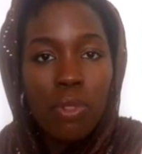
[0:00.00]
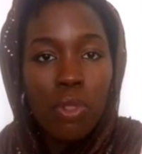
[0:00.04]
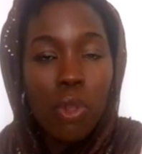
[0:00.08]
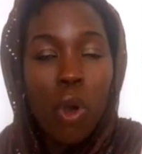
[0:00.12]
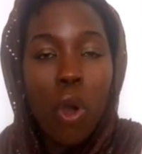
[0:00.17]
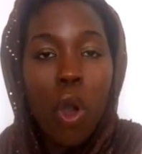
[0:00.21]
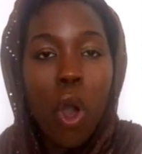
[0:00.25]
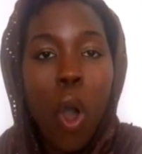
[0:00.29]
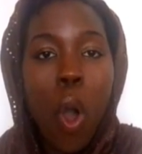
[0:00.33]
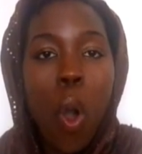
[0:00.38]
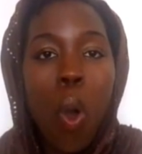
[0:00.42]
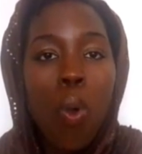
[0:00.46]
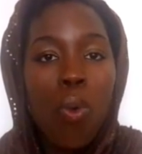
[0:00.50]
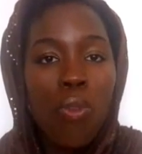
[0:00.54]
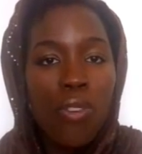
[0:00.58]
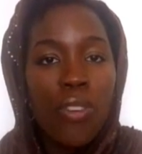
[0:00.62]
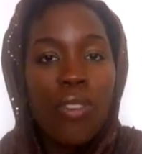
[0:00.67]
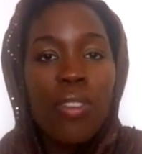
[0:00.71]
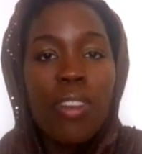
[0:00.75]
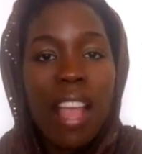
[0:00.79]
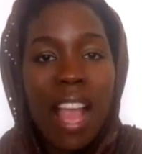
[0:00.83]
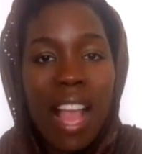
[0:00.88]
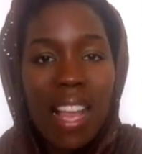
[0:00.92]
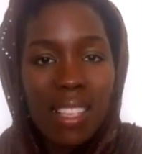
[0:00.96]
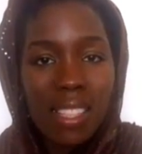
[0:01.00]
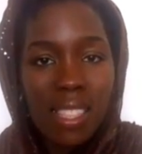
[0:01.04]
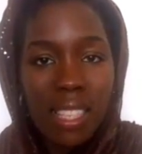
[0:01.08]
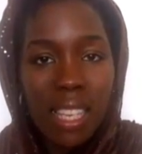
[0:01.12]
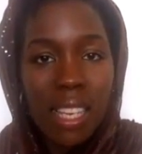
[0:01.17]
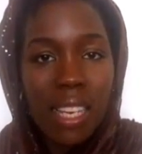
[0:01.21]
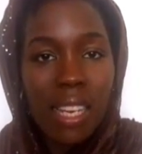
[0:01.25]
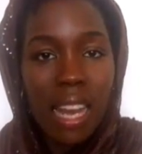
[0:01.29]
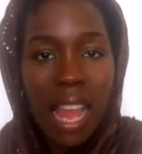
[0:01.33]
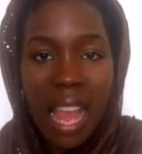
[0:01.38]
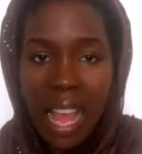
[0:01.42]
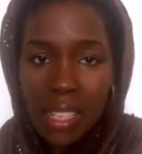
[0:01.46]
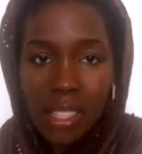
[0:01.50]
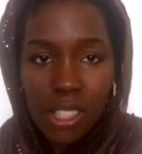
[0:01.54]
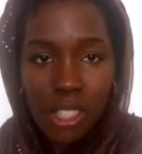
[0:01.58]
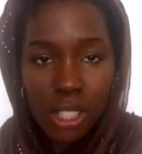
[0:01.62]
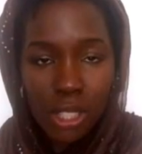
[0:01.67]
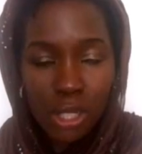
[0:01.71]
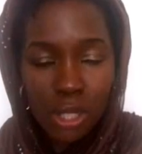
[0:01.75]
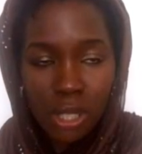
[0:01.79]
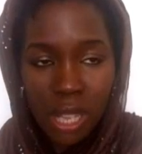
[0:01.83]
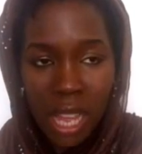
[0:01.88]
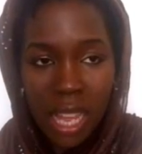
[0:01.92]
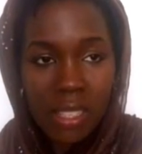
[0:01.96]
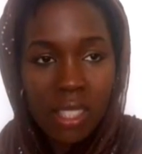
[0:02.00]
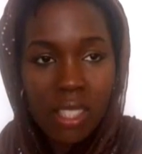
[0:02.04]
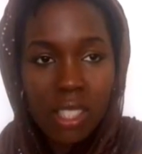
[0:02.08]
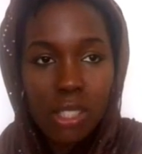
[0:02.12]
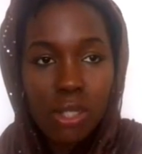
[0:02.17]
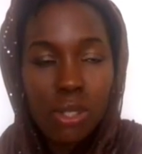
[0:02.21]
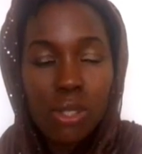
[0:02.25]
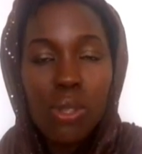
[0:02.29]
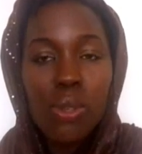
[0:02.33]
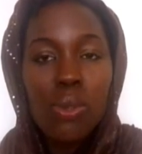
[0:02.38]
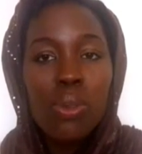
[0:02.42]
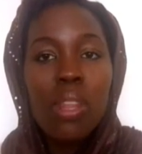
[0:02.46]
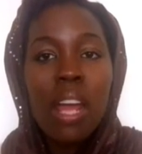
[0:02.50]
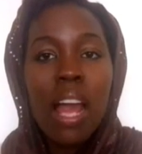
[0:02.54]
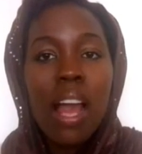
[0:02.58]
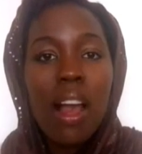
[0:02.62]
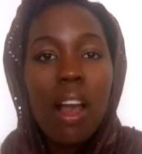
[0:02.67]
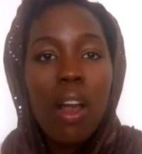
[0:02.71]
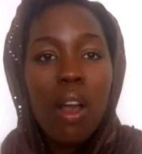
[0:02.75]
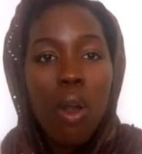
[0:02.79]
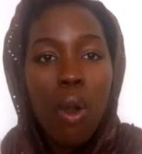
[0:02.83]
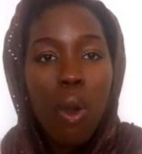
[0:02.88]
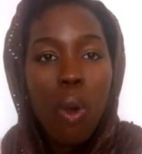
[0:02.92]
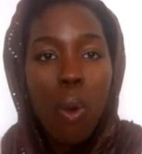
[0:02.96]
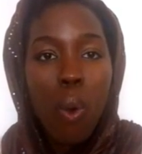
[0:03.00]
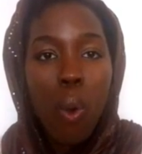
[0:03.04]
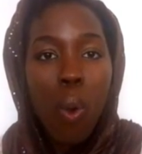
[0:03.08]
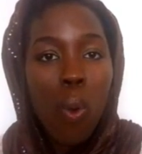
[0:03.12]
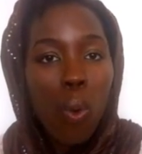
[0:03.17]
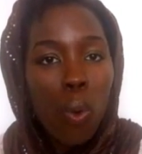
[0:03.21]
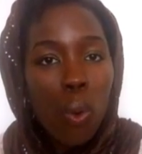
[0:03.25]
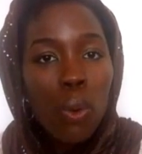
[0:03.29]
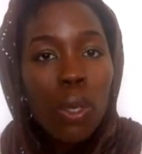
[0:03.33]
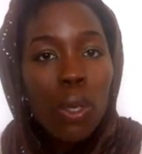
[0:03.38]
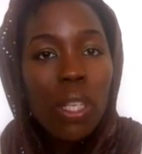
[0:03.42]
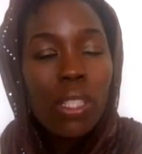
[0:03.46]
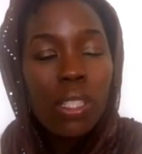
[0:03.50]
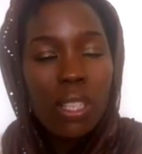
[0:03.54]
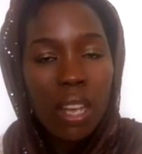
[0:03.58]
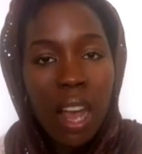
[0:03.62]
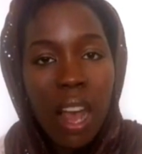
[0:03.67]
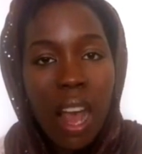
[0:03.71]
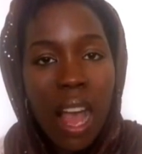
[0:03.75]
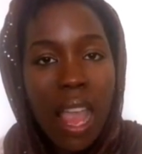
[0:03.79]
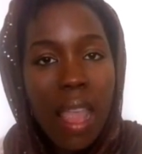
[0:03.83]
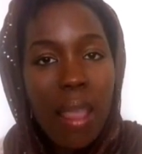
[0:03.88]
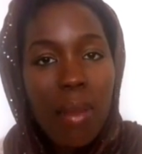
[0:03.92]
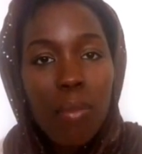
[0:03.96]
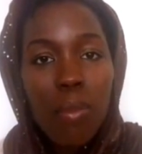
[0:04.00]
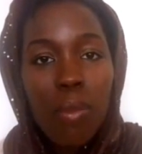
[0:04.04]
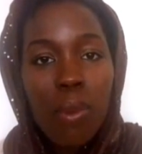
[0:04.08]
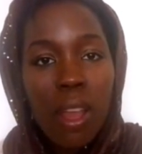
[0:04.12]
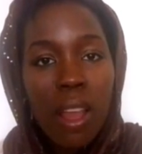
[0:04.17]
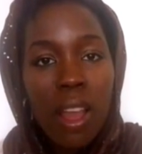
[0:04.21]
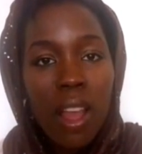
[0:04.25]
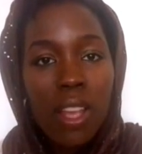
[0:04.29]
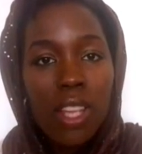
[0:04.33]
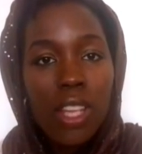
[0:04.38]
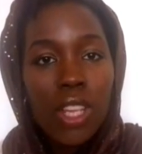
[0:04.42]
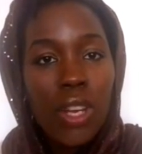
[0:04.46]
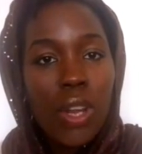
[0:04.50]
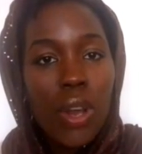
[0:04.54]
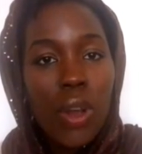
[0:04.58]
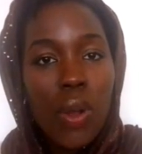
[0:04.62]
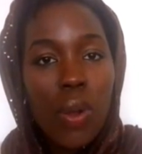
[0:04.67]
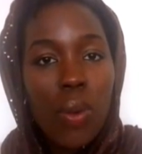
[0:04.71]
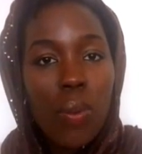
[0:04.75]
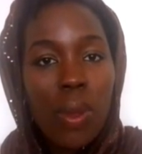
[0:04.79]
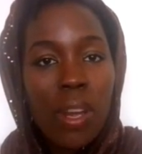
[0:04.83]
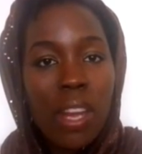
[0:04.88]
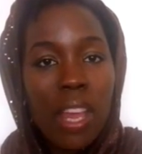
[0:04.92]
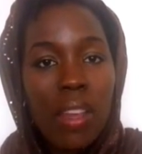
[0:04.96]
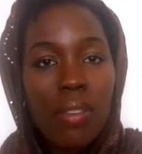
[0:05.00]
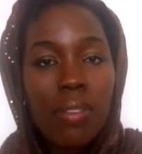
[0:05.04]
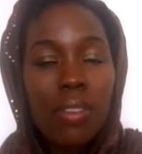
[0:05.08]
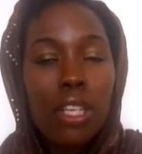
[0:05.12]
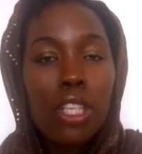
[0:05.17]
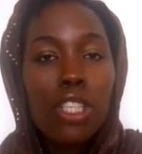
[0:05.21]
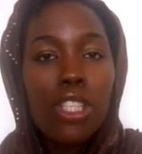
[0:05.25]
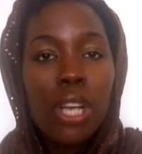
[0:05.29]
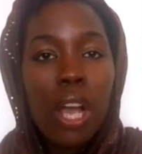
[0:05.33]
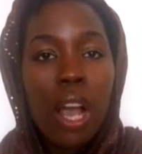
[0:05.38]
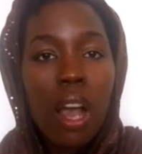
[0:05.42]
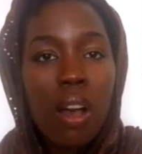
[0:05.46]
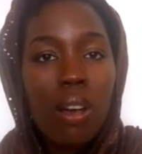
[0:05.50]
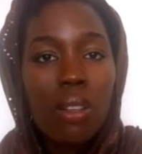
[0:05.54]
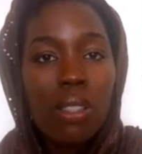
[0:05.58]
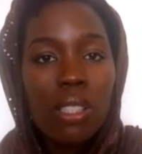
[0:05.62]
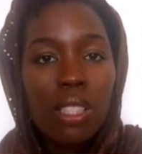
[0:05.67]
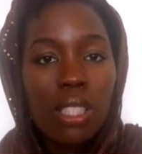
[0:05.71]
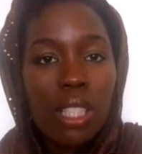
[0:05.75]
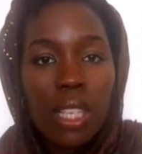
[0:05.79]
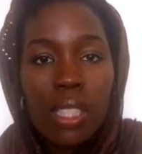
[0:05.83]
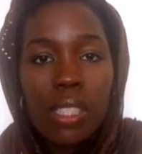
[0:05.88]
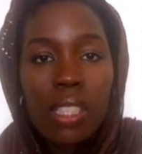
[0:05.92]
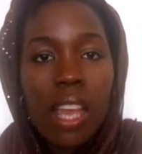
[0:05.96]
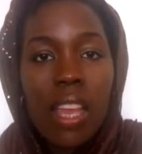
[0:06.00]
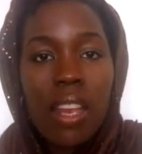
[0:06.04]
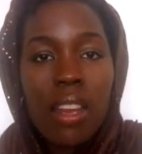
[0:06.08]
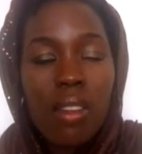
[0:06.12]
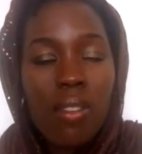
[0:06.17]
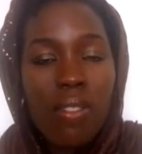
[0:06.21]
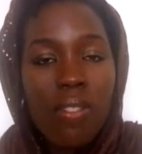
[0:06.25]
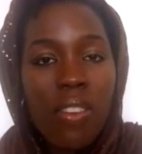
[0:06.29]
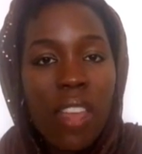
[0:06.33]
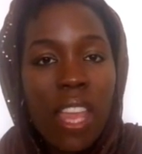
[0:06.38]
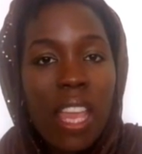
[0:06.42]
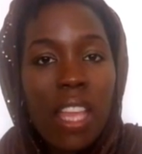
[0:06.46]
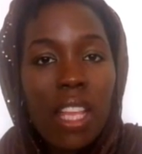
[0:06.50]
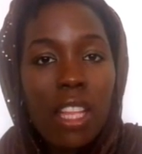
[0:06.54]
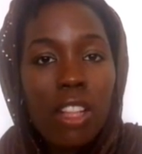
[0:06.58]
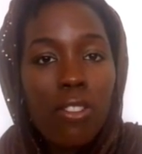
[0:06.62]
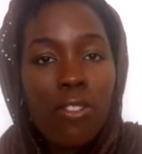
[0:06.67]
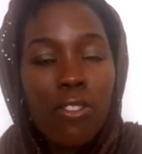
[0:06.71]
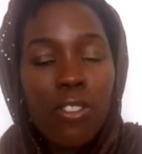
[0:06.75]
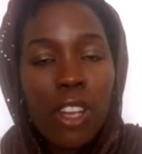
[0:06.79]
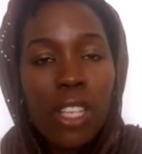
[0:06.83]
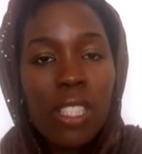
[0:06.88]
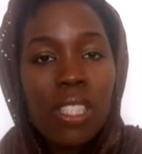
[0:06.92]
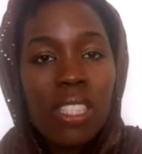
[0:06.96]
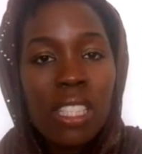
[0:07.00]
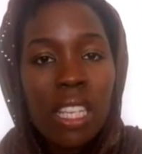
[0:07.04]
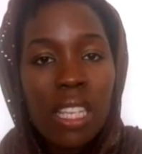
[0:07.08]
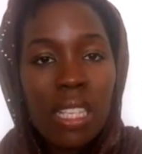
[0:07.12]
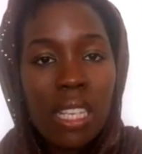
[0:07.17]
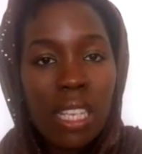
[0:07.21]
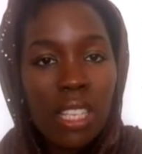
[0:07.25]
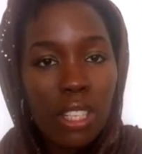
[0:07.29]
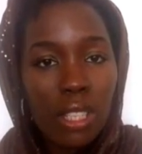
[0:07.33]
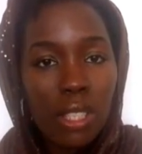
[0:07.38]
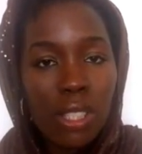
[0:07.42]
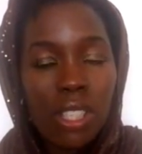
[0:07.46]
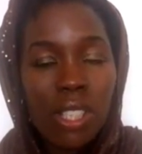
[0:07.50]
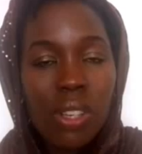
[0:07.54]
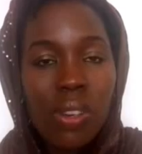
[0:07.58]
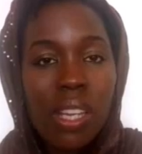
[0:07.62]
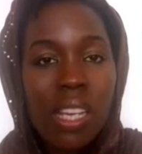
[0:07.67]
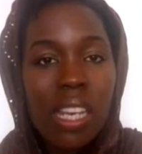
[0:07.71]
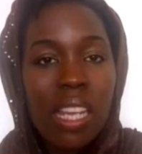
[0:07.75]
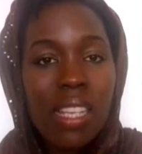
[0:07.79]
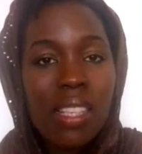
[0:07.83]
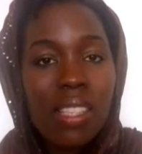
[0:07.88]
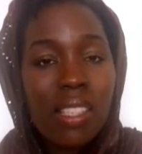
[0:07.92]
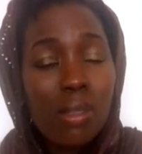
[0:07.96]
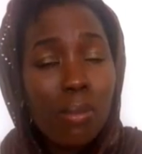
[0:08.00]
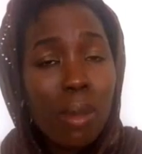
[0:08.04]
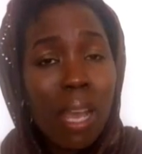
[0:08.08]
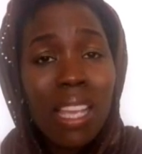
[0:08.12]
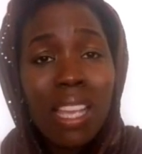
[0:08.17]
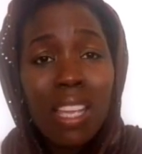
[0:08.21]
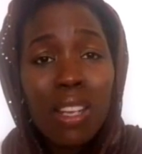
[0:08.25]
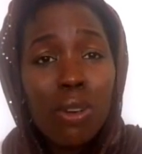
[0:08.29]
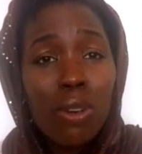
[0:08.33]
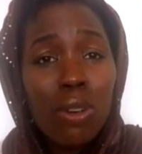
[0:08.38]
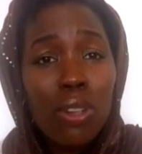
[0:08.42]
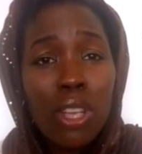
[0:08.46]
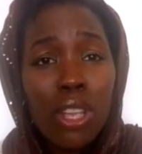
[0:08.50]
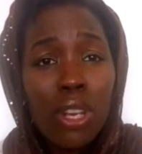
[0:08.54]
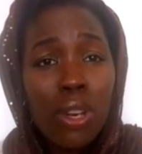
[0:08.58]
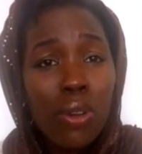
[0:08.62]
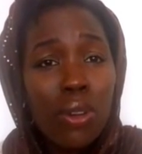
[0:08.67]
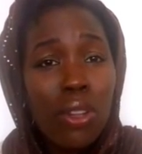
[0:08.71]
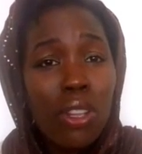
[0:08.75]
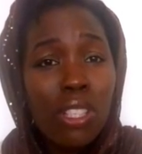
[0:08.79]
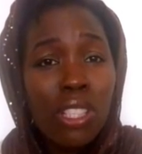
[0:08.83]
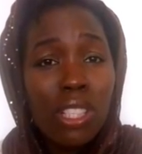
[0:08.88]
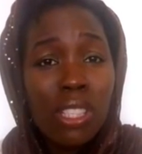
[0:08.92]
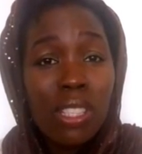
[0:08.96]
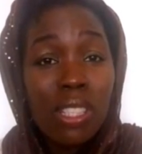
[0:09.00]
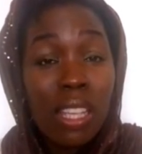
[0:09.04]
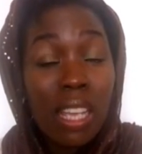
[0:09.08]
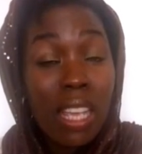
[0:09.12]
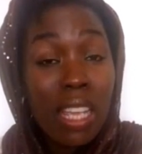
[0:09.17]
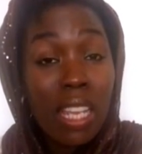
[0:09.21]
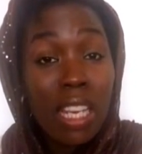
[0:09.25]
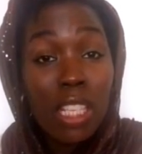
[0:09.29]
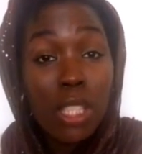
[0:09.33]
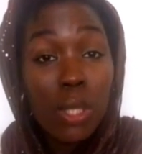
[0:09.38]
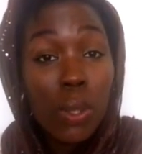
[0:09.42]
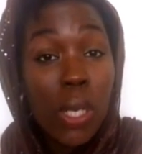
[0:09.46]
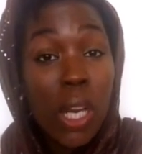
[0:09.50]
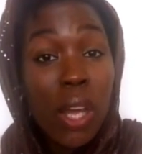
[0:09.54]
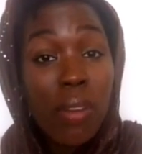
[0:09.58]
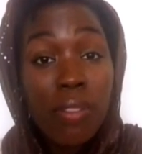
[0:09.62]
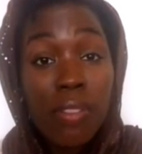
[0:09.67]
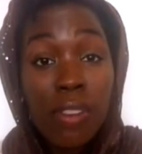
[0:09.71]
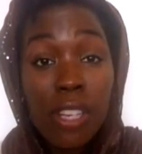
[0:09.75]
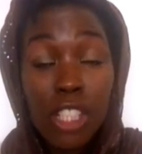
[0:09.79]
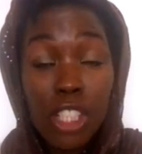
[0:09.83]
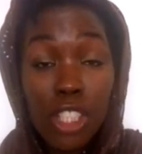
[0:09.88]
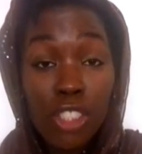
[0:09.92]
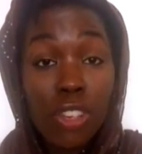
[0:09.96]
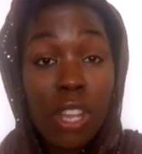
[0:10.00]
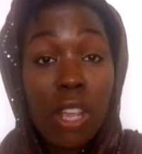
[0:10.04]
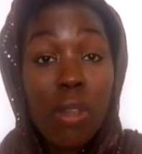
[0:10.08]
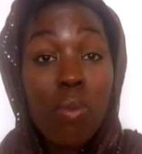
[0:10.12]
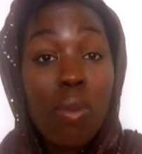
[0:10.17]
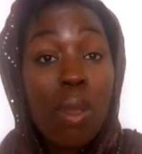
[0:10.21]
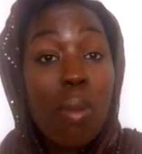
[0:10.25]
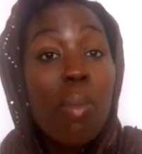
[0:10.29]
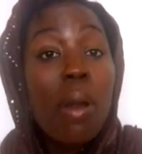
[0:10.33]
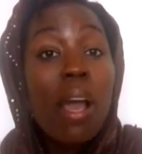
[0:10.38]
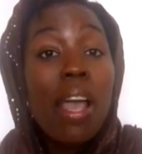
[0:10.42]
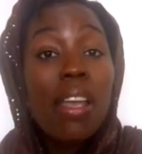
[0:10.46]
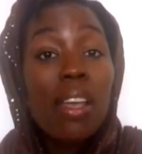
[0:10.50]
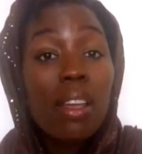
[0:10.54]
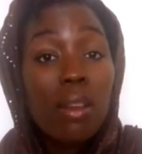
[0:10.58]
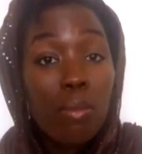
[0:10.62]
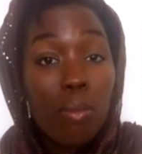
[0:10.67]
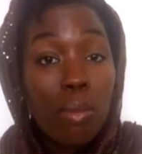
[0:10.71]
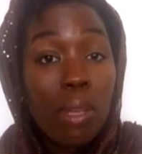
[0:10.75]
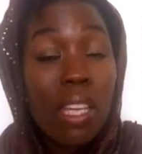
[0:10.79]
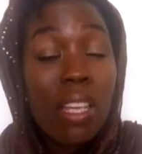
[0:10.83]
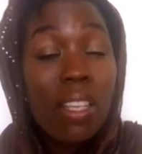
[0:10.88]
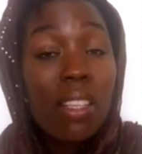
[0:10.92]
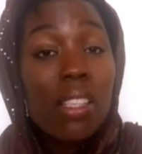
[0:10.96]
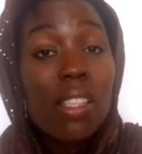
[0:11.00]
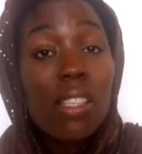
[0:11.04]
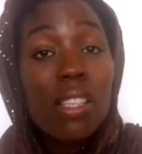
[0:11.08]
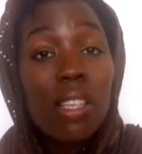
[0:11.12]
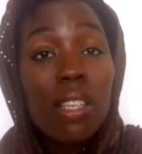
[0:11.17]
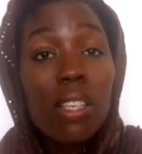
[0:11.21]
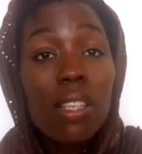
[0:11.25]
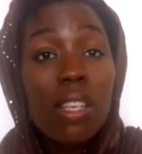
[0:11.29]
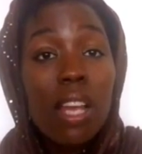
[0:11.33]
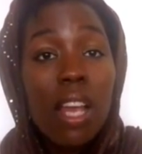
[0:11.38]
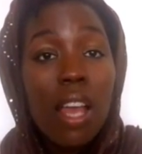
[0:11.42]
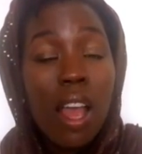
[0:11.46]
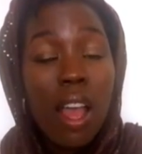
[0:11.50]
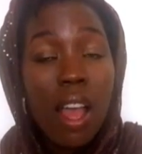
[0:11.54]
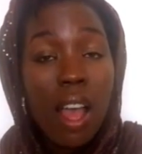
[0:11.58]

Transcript: not overreacting as to do that all the time. Whenever a child does anything, the first thing that you're doing is smacking, or you're just taking it to another extreme whereby it can be considered